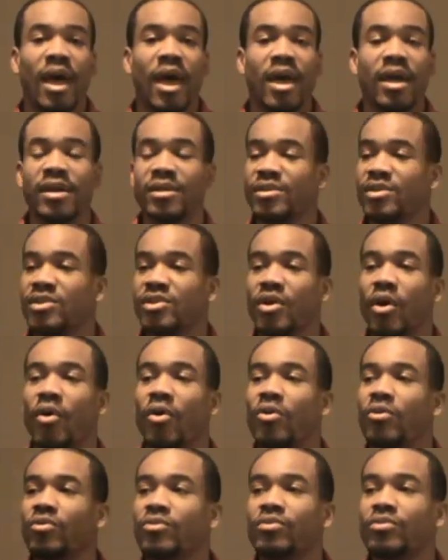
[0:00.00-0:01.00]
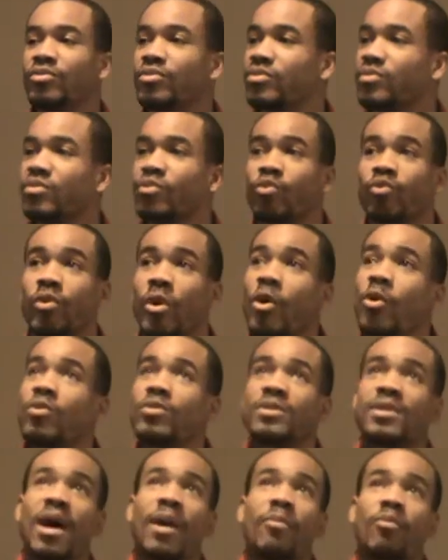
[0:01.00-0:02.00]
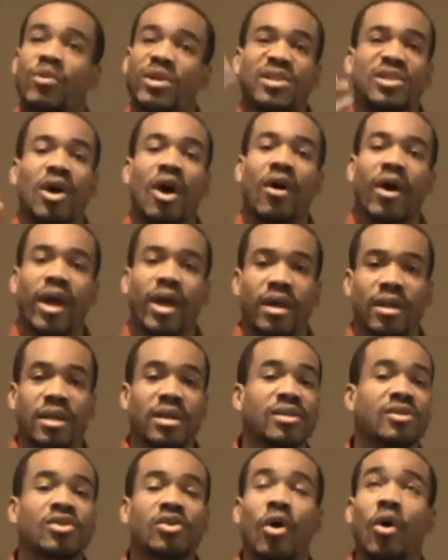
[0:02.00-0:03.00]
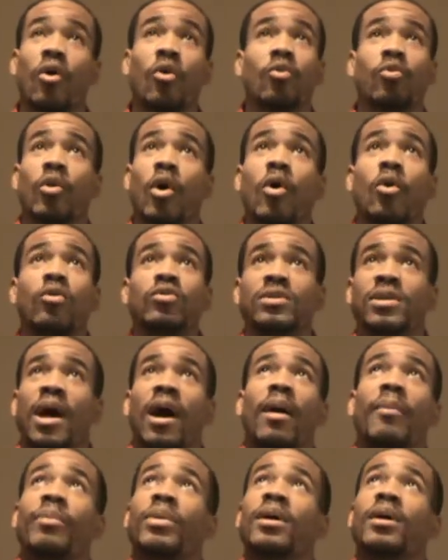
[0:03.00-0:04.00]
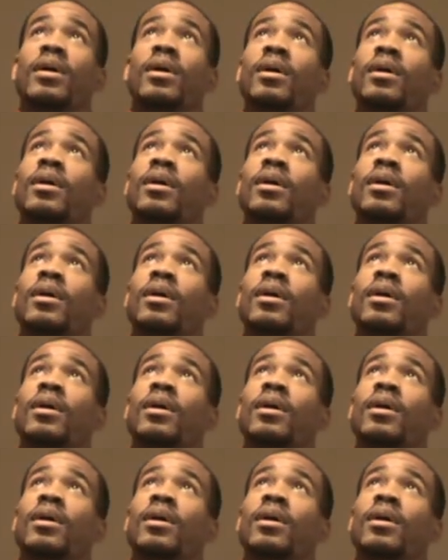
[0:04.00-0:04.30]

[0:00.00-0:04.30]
His soul rose up. We saw it. His soul rose up